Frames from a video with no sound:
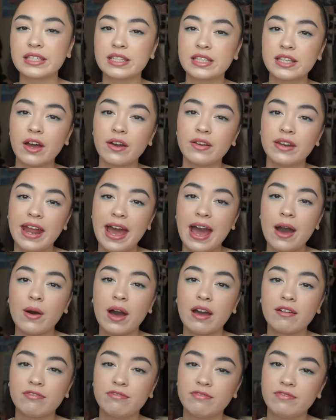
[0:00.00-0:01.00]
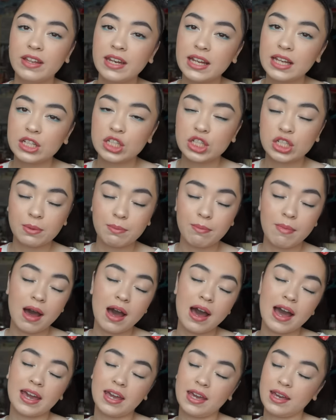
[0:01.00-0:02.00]
so now I've finished
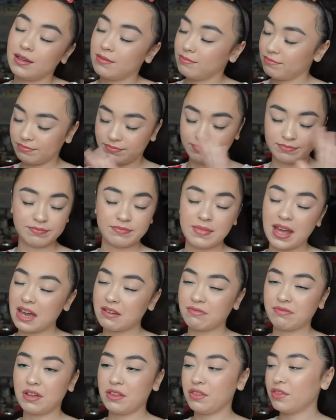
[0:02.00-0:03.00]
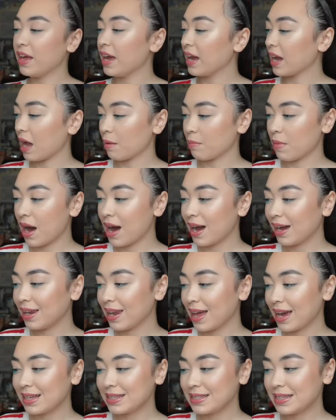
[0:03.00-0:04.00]
my everything. I'm
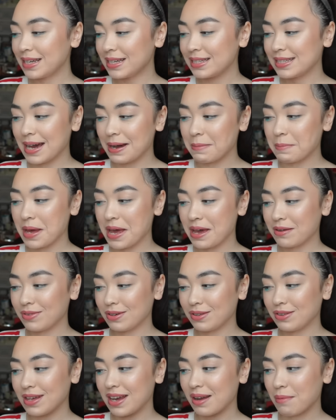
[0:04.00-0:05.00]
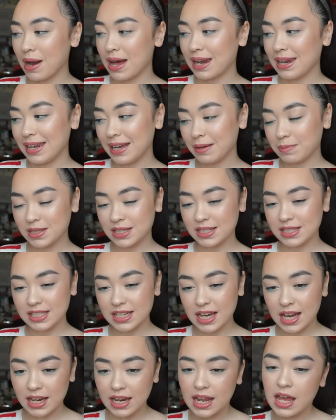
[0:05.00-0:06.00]
highlighted, I'm everything, my lips are
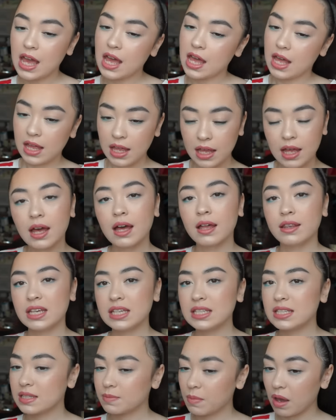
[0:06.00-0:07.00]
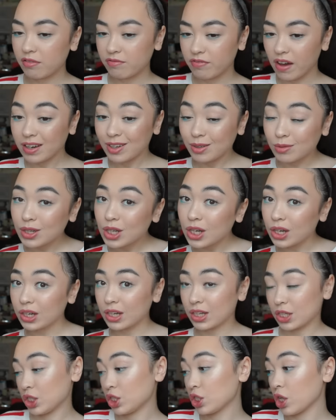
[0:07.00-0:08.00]
done. This is my final
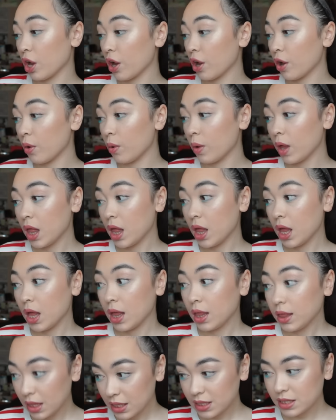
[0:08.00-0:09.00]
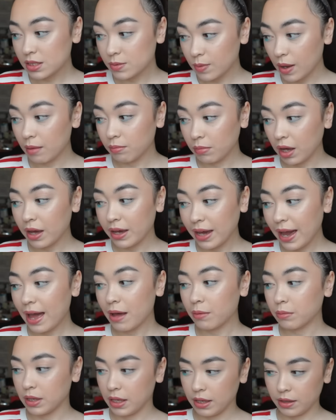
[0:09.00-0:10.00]
look, so this is what I'm going
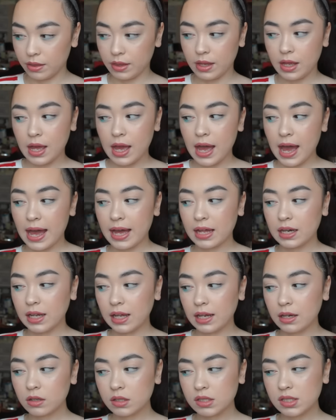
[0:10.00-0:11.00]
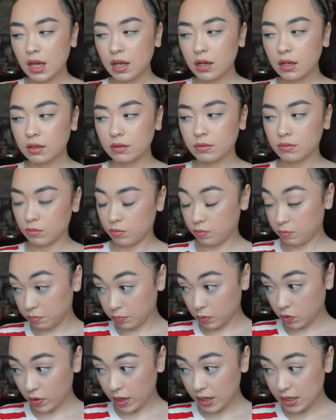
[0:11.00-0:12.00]
out with. And it looks kind of
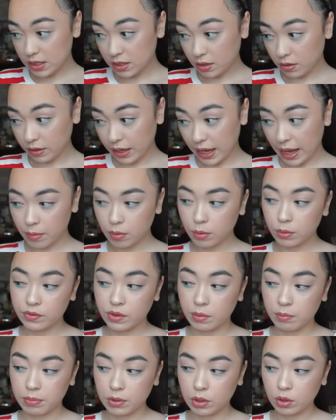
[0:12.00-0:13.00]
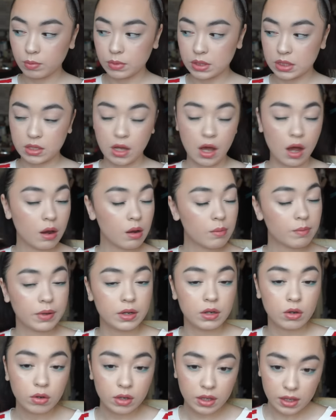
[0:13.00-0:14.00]
crazy on camera with the blue mascara
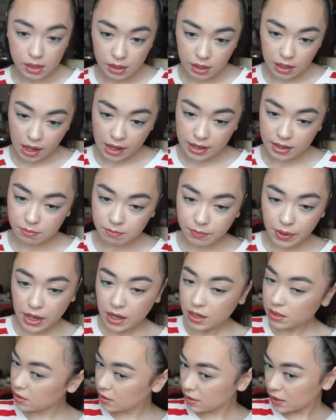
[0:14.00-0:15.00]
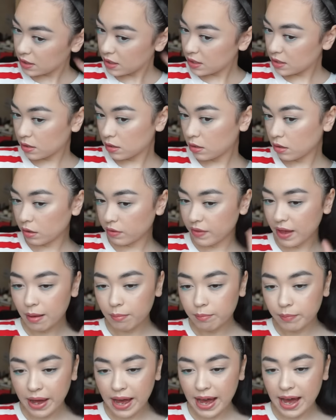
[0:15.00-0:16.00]
but not gonna lie in person it doesn't look
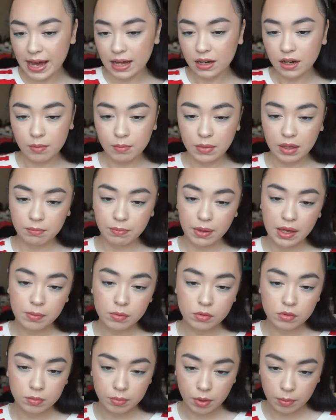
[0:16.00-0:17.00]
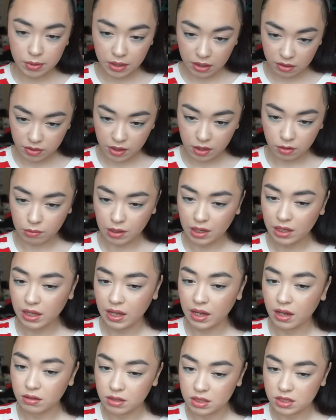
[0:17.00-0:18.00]
that bad I mean people will probably think why the
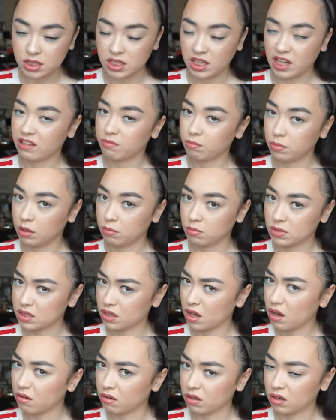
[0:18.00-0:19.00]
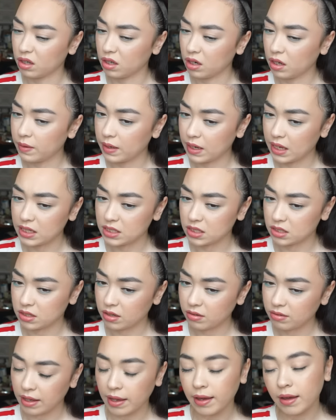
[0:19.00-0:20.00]
hell does she have blue mascara on her lower lashes
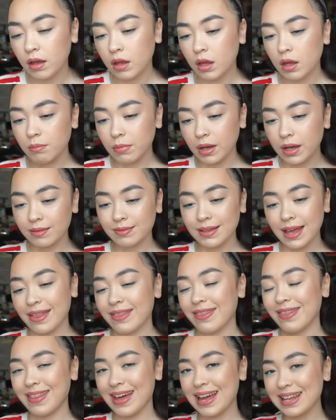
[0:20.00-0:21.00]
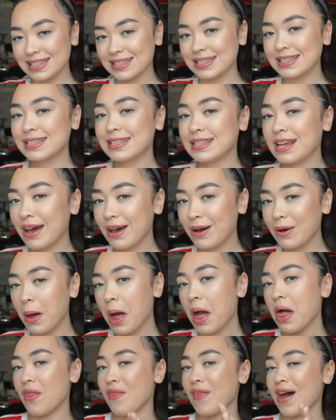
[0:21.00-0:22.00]
only but that's the
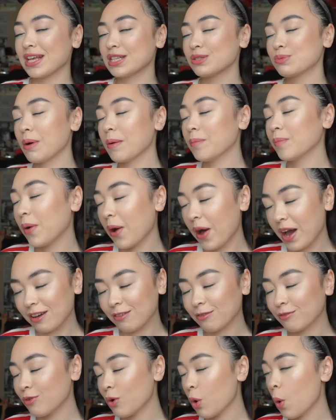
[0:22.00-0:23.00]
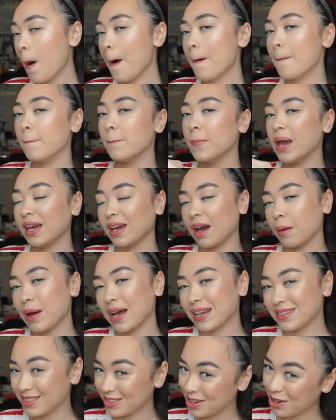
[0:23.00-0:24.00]
style that's what I'm going for makeup
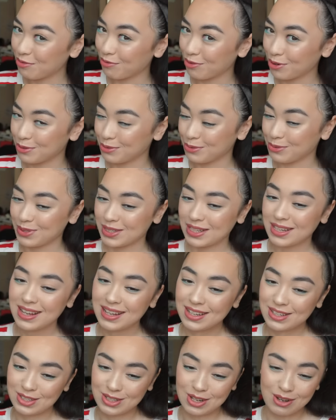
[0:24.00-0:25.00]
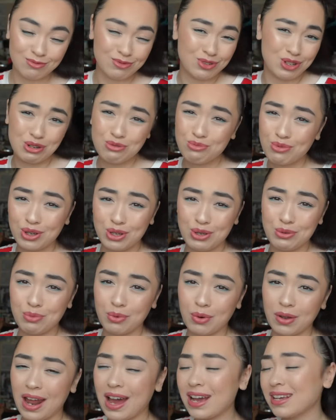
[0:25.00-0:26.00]
has no rules so do what you
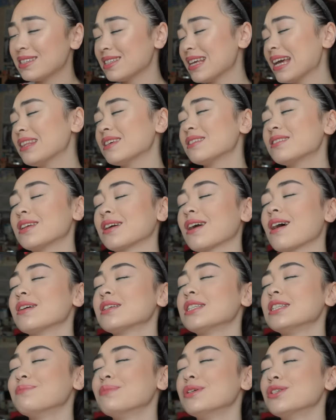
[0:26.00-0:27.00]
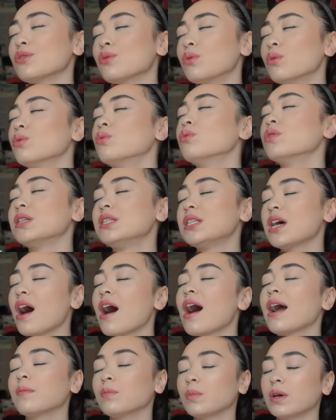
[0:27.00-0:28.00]
want I say this to customers all the
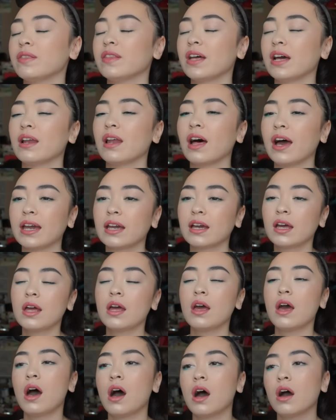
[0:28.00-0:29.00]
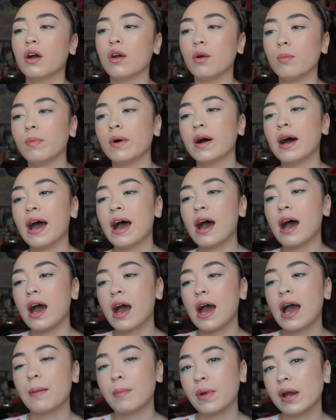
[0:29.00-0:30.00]
time when they're like oh but
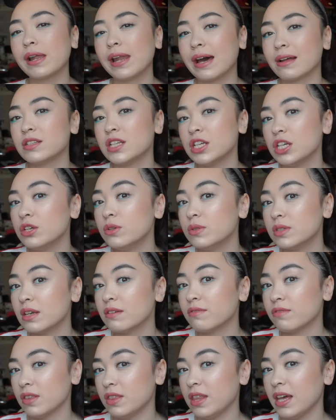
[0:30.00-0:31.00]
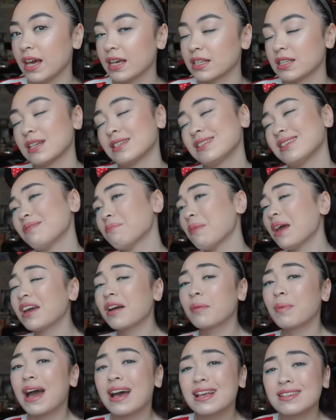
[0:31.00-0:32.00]
am I allowed to use it for this? I said,
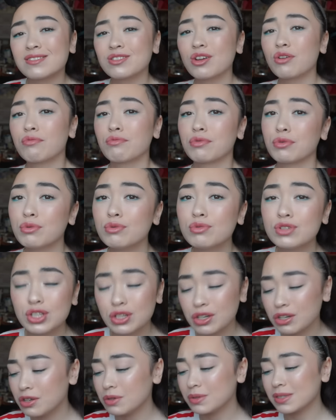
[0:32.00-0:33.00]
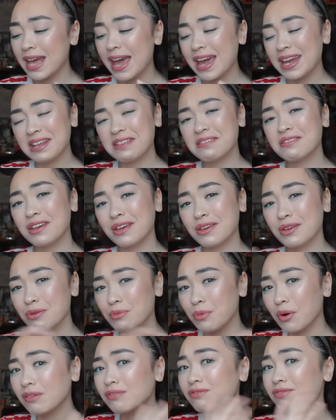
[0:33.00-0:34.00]
makeup has no rules. You can use anything you
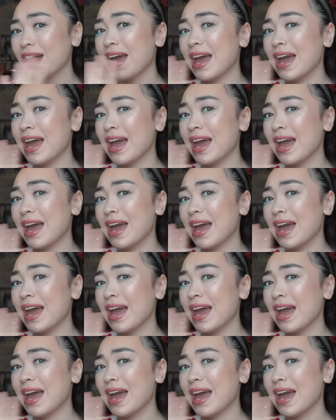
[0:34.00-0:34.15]
want for